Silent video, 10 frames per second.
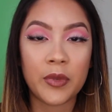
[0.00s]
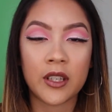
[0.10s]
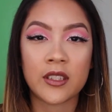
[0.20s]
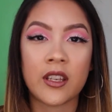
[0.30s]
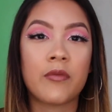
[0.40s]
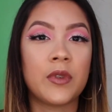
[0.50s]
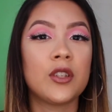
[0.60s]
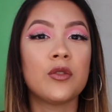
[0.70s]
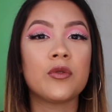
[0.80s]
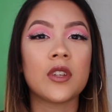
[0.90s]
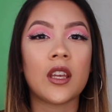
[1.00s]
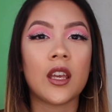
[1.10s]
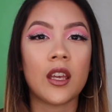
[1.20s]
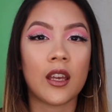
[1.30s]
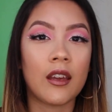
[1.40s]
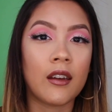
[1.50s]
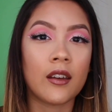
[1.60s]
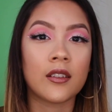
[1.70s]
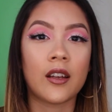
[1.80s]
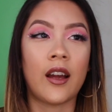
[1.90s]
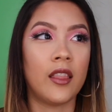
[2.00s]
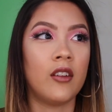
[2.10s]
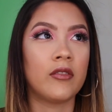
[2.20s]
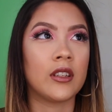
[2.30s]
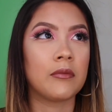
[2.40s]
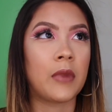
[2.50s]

because I've been using it and I love it.